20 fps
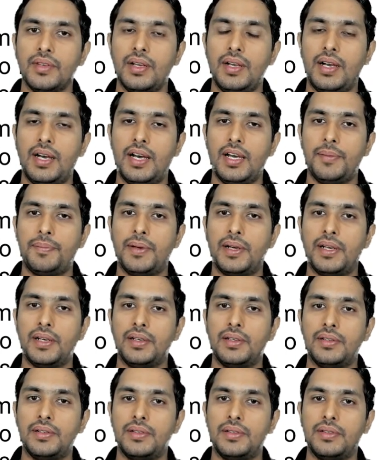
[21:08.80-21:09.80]
Urban
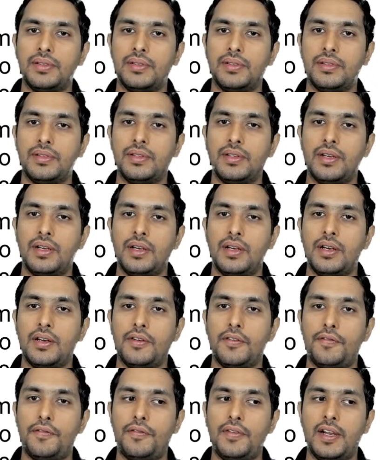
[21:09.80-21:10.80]

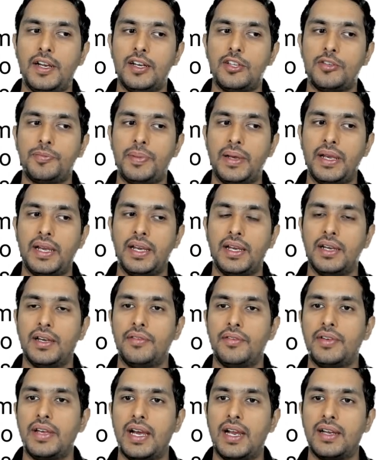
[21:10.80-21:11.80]
floods pe
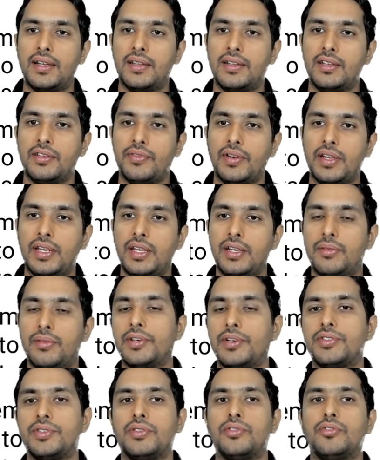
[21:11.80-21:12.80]
we had this very
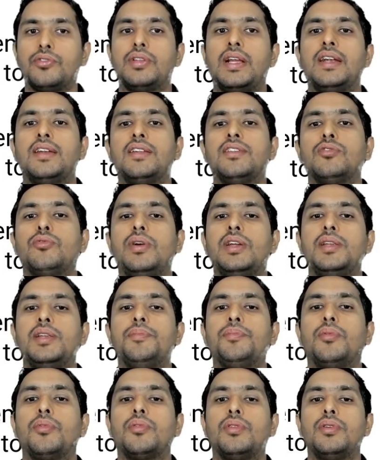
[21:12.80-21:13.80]
question. So that is quite
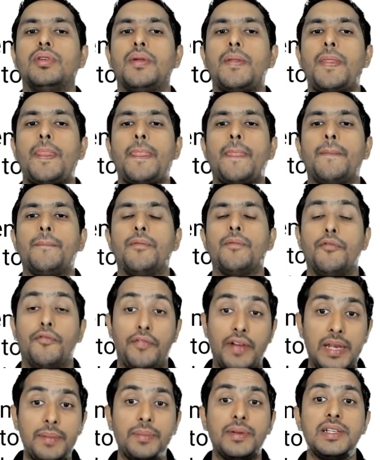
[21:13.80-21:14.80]
important.
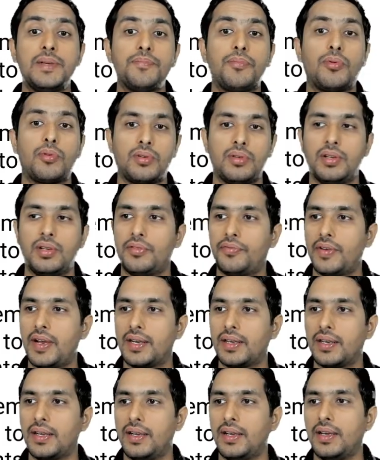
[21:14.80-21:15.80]
Very much important, in
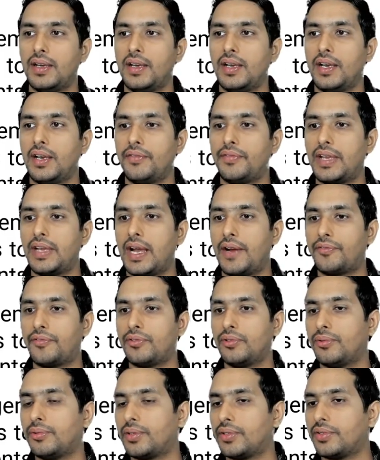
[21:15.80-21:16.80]
fact. We have to
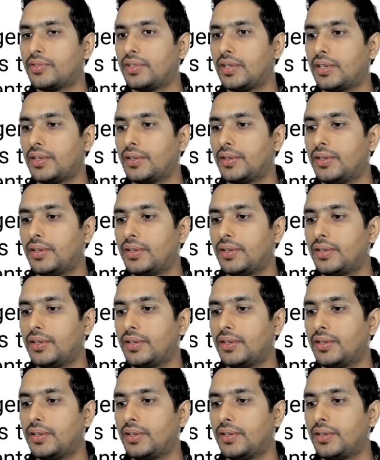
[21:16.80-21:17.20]
notice that.